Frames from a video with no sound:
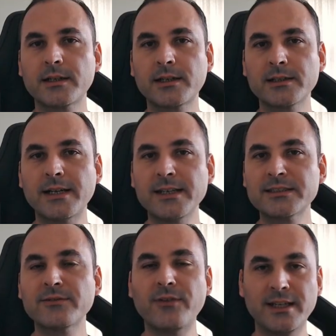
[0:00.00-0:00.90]

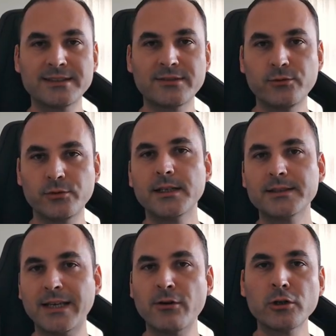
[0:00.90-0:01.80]
Client wants wood,
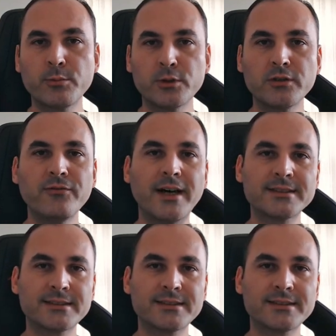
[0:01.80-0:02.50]
developer wants